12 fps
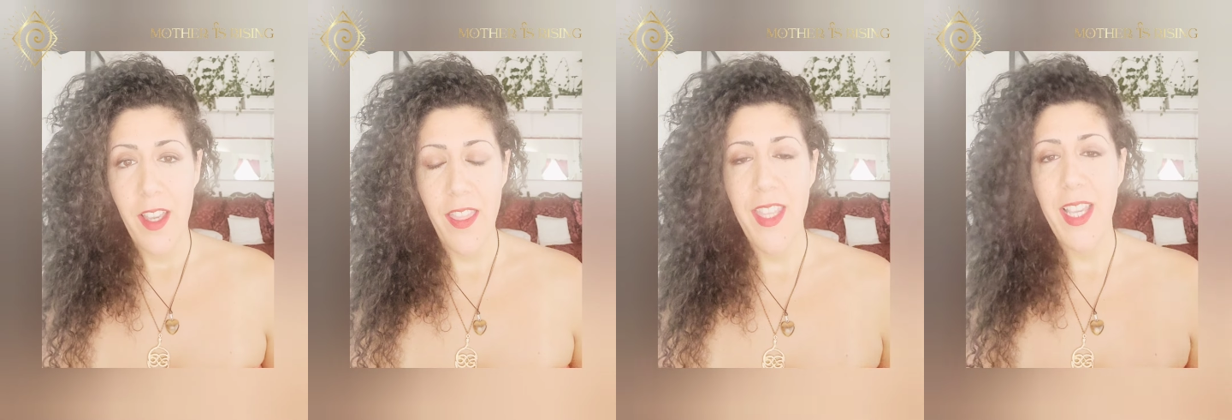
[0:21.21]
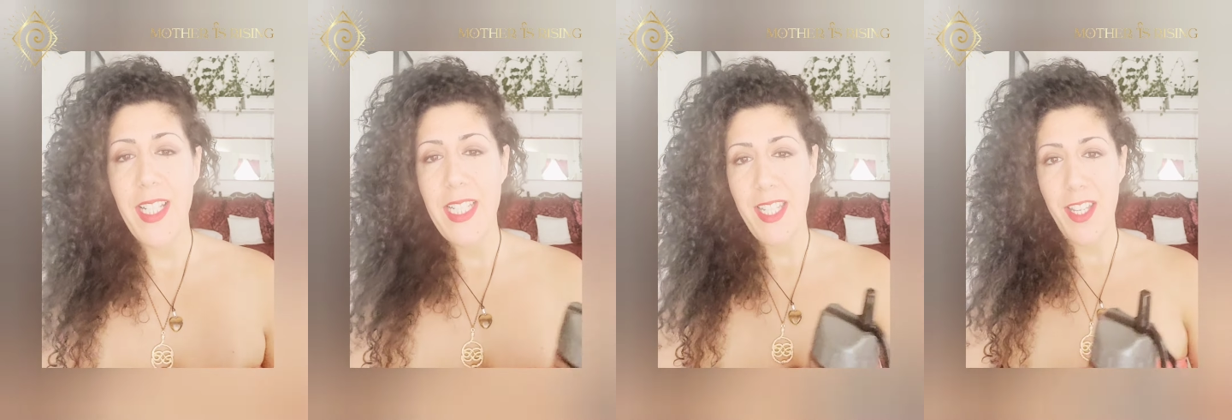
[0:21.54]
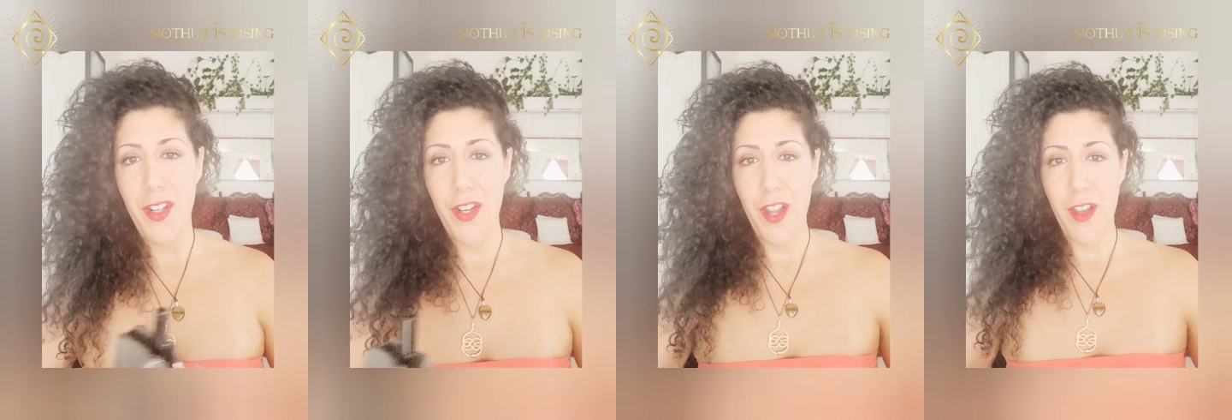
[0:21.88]
the
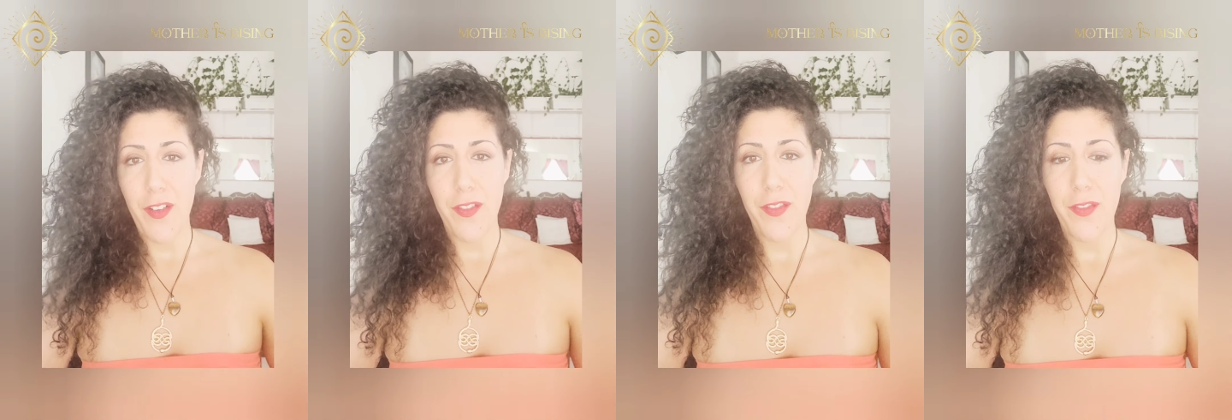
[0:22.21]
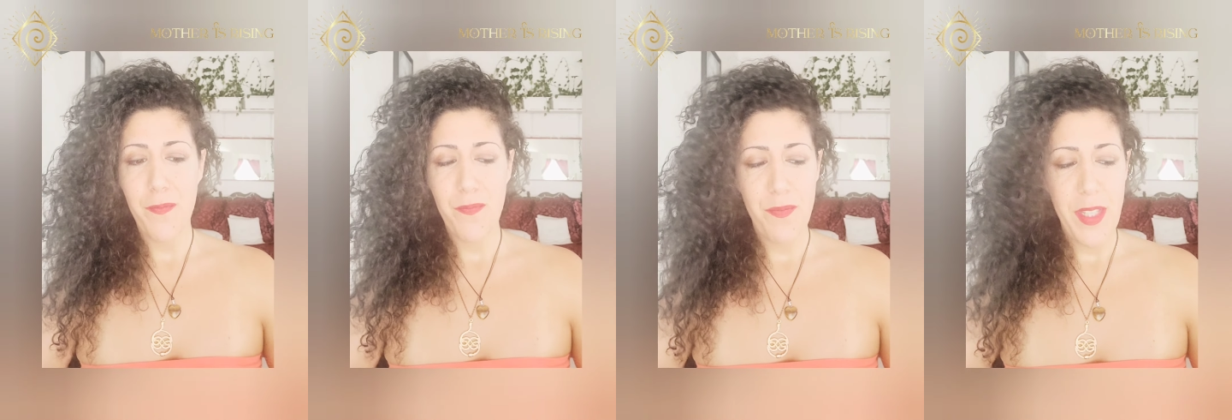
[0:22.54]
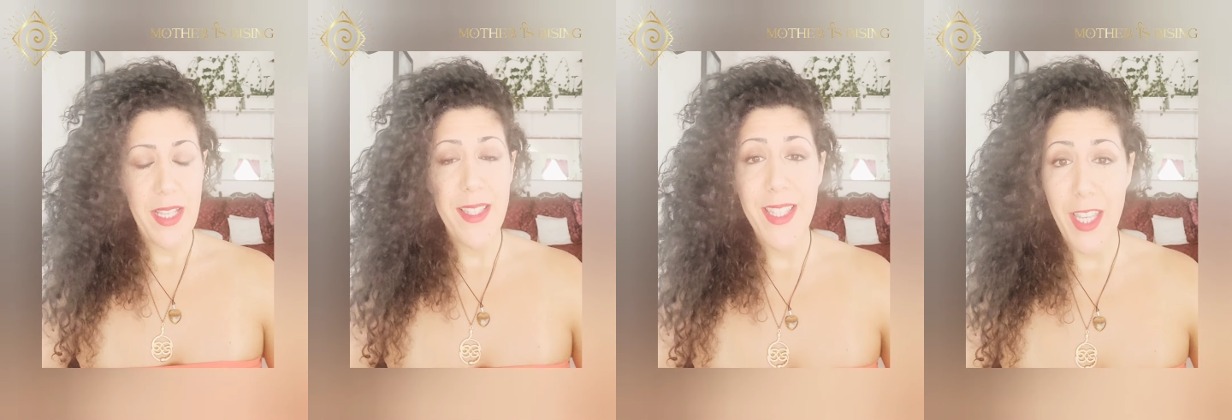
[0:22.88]
idea of
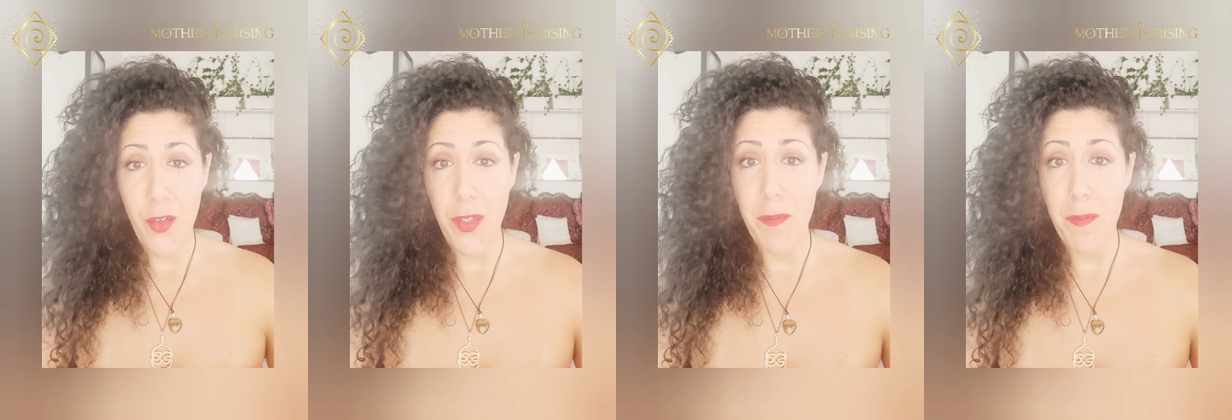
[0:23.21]
a sacred